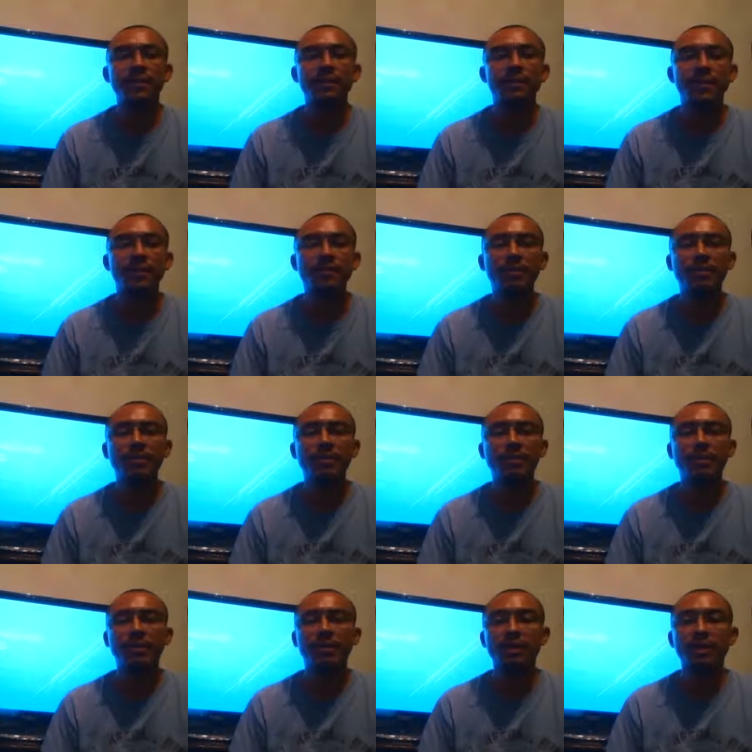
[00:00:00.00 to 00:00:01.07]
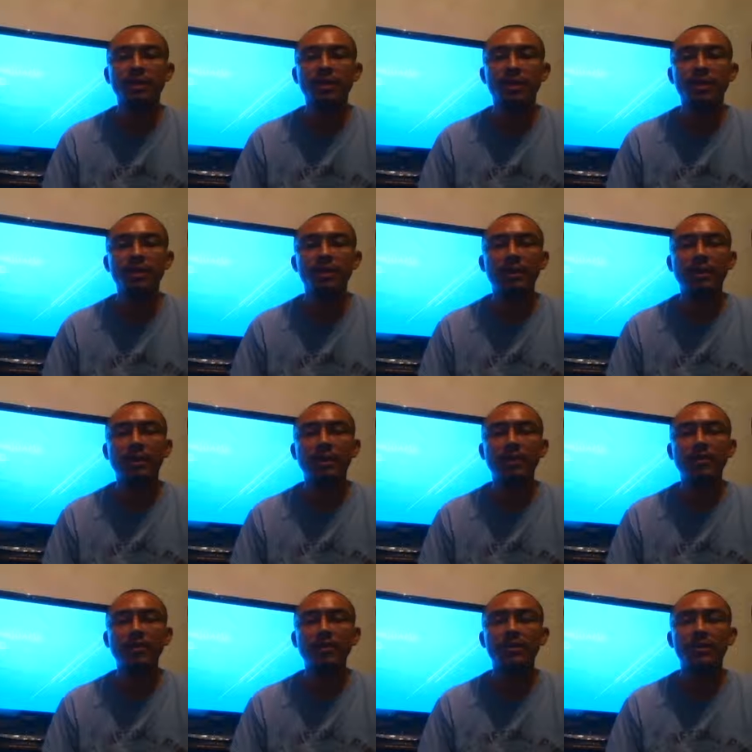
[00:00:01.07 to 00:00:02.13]
Today I'm going to be talking about
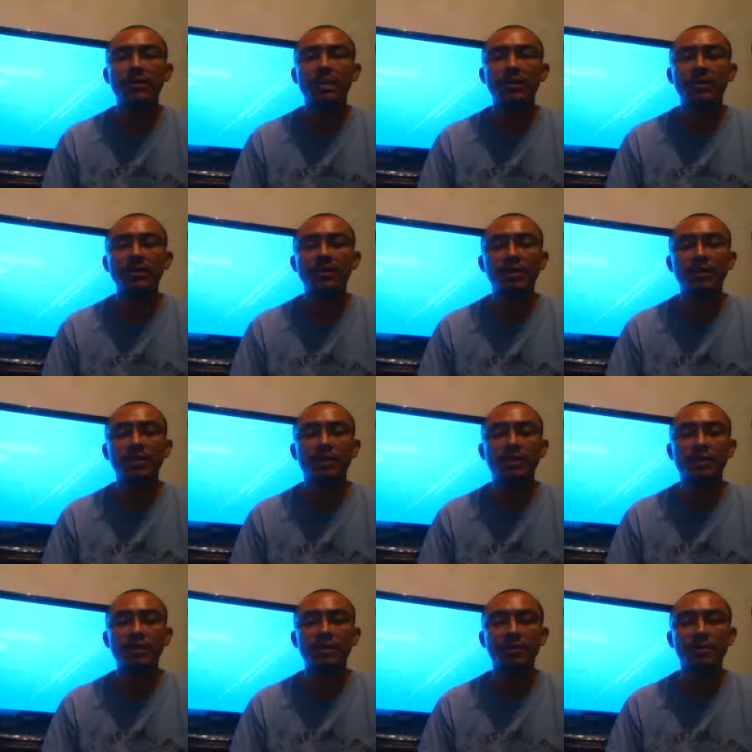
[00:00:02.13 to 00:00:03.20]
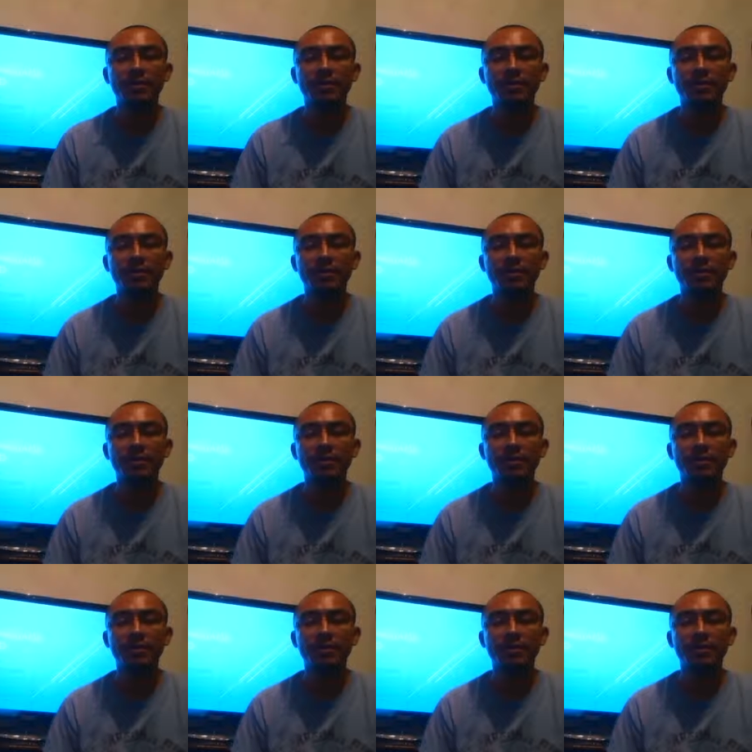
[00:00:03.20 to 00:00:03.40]
how is language composed.